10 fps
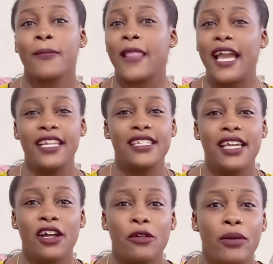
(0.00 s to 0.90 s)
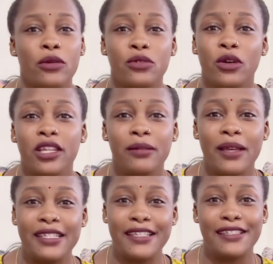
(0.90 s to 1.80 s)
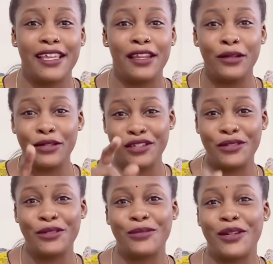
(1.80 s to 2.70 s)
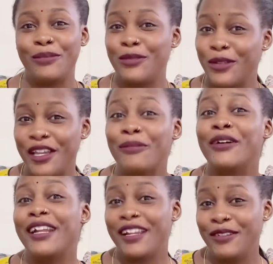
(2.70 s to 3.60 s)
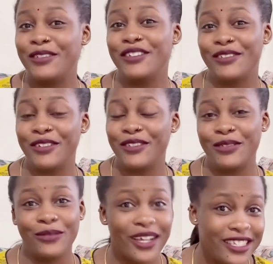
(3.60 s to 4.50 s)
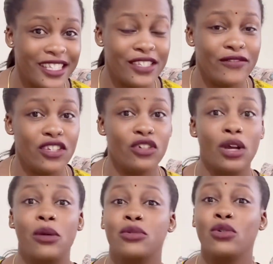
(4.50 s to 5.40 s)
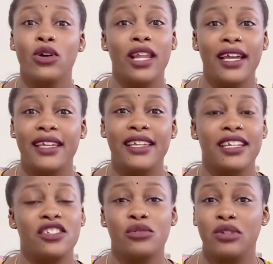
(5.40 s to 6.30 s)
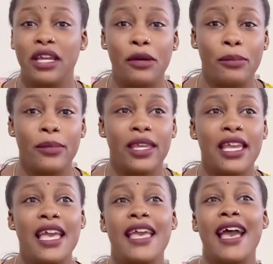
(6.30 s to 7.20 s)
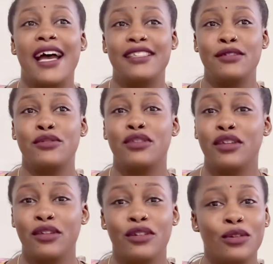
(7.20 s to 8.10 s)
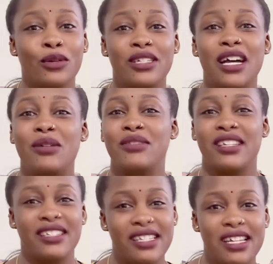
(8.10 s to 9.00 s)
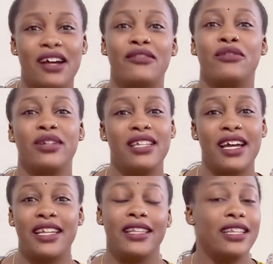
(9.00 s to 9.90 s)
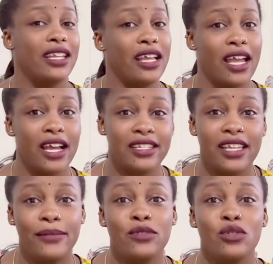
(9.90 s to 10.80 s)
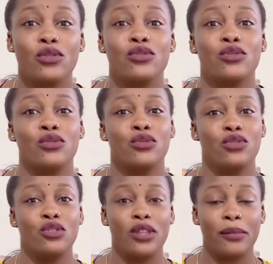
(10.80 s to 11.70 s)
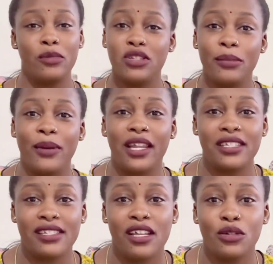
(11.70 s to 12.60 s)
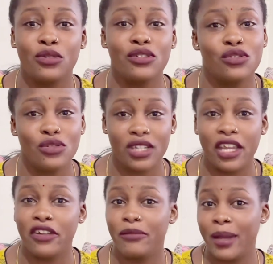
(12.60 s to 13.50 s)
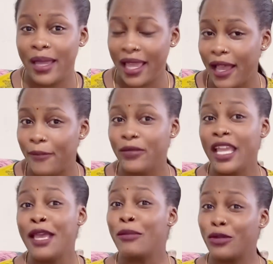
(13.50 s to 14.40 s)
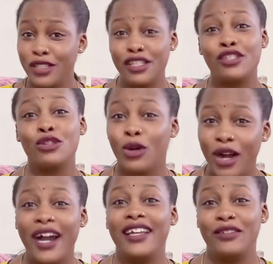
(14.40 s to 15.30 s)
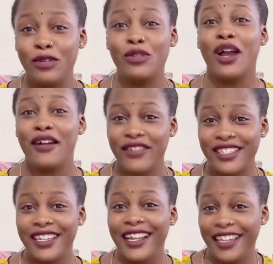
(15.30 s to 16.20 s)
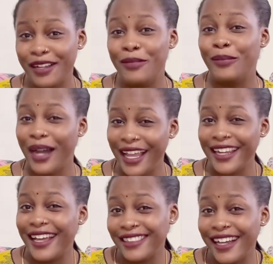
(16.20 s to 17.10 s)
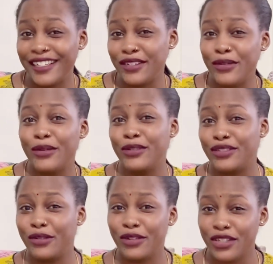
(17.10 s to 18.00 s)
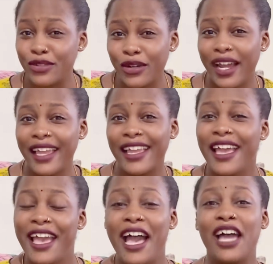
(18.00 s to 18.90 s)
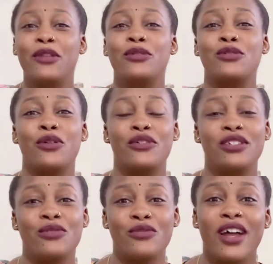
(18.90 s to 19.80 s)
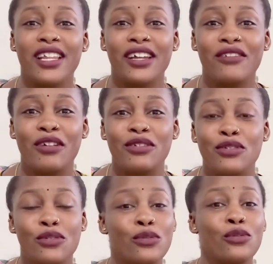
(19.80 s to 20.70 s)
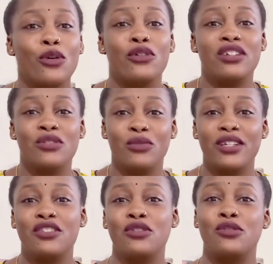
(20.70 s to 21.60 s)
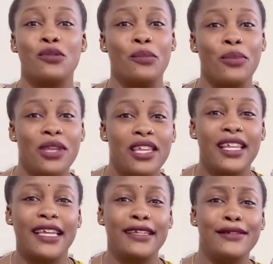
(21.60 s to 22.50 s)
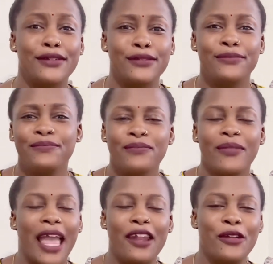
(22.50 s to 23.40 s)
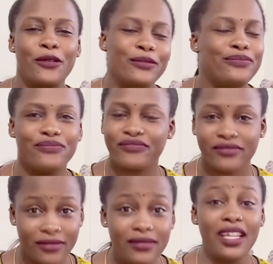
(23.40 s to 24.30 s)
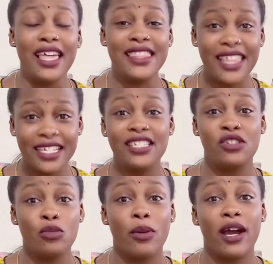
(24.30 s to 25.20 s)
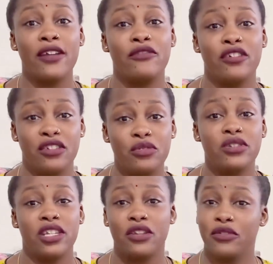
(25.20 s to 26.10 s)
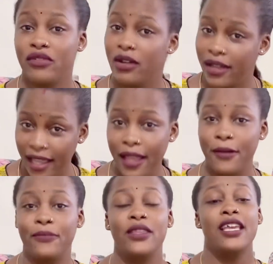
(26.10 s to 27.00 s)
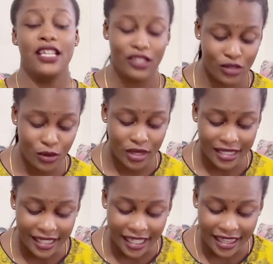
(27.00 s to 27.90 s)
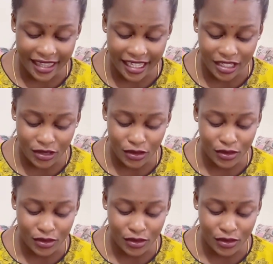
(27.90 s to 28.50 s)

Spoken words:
I need help, I would call in my sister-in-law. She knows what I'm talking about, and I know she's going to watch this video. I would call her in, and she would help me until the lockdowns and stuff were done, and then I had time to go to the beauty parlor and salons to take care of my hair, because it's so hard when you have a child like mine, Adash, who is always crying and who is always running around you, who always wants you to be like I don't know, that is super hard for us to take care of our hair. So the second thing to do